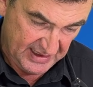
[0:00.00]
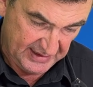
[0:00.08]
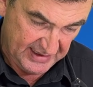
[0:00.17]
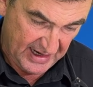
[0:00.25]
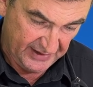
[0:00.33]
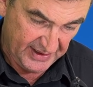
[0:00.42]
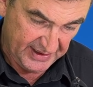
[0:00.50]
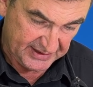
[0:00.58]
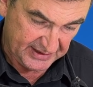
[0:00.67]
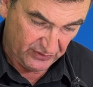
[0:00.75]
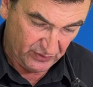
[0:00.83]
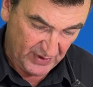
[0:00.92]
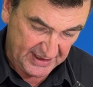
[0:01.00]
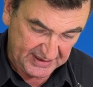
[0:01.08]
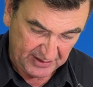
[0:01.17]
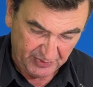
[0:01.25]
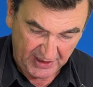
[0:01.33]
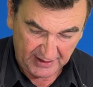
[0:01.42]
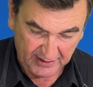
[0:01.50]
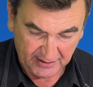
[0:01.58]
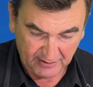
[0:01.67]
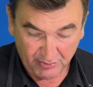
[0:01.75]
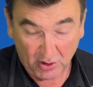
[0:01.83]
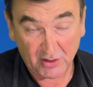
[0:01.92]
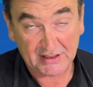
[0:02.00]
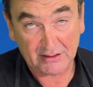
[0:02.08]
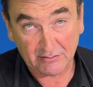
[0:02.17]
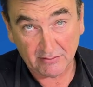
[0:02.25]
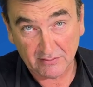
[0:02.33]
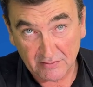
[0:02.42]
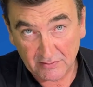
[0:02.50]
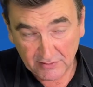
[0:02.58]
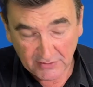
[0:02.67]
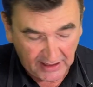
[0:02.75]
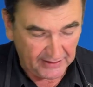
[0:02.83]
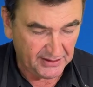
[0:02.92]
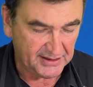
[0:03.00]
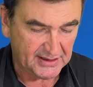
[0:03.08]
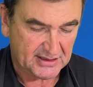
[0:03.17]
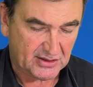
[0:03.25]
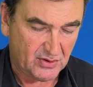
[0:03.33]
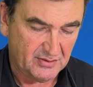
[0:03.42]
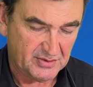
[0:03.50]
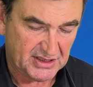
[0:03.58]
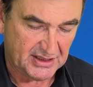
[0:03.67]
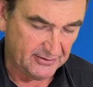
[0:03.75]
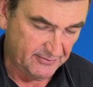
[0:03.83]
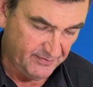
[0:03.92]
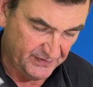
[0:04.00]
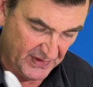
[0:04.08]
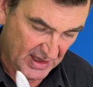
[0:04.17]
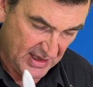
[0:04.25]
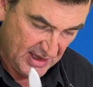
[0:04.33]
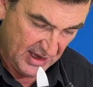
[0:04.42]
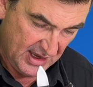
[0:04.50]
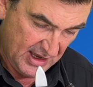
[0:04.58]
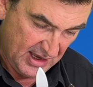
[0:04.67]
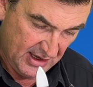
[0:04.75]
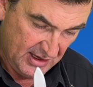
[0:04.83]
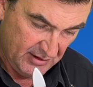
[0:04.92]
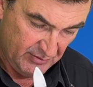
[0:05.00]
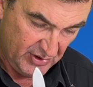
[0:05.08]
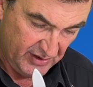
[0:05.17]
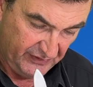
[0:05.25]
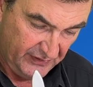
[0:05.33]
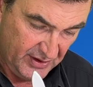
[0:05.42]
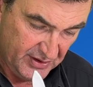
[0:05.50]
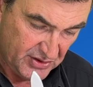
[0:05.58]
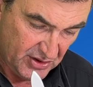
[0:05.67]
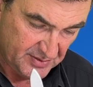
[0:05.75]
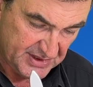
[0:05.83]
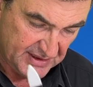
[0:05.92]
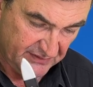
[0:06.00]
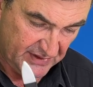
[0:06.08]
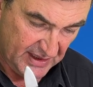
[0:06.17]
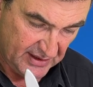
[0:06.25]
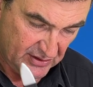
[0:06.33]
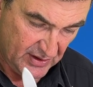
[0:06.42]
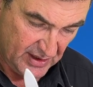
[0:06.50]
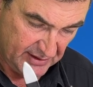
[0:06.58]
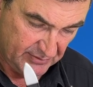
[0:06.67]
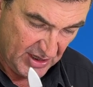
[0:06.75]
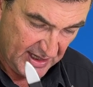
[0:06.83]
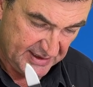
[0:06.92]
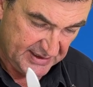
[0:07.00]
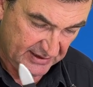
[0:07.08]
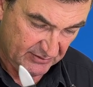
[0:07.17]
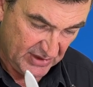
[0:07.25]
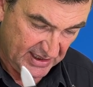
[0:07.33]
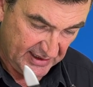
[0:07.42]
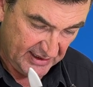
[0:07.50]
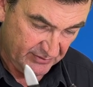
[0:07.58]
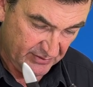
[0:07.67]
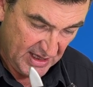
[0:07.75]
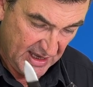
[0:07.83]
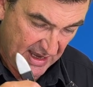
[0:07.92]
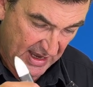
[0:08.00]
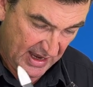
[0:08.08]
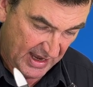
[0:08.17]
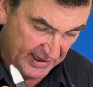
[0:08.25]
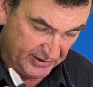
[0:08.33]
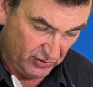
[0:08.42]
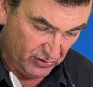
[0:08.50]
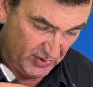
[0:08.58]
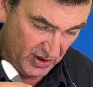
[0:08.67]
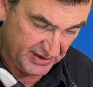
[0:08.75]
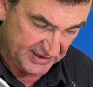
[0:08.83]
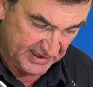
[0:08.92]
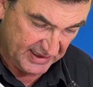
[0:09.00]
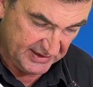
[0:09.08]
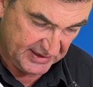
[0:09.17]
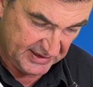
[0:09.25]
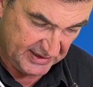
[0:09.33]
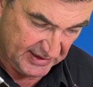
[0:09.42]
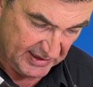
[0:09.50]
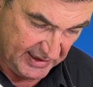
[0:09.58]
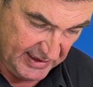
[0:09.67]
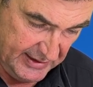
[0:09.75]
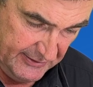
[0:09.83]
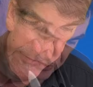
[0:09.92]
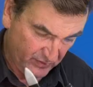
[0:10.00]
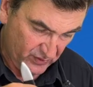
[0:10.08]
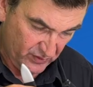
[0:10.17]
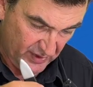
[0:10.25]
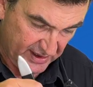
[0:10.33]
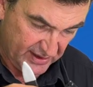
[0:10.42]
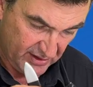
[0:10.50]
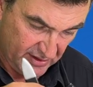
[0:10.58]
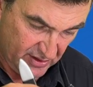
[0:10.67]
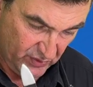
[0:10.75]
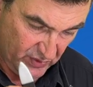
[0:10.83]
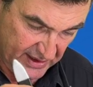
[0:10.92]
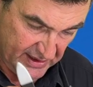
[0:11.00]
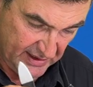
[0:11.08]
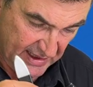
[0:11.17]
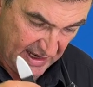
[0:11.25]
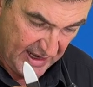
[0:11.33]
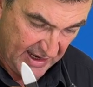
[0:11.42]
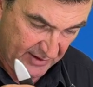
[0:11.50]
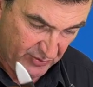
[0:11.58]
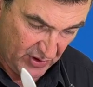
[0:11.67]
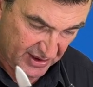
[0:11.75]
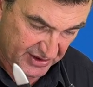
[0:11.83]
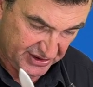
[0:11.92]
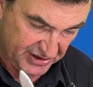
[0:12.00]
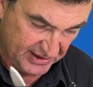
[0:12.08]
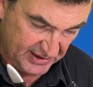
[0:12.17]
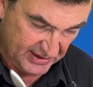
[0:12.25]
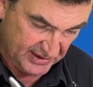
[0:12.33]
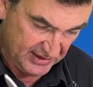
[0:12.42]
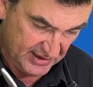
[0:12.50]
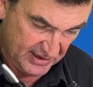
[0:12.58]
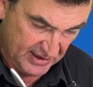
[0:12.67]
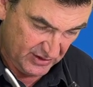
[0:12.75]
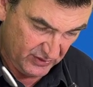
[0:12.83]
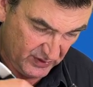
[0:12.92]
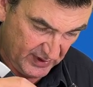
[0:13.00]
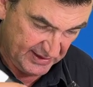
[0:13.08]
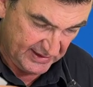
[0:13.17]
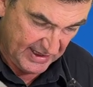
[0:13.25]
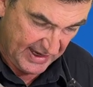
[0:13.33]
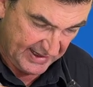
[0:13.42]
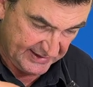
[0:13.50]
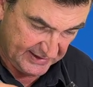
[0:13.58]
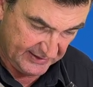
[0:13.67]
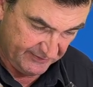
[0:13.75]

Now there's a recipe at the bottom in the description, but a few drops of the acrylic painting medium, and almost instantly we could airbrush with that.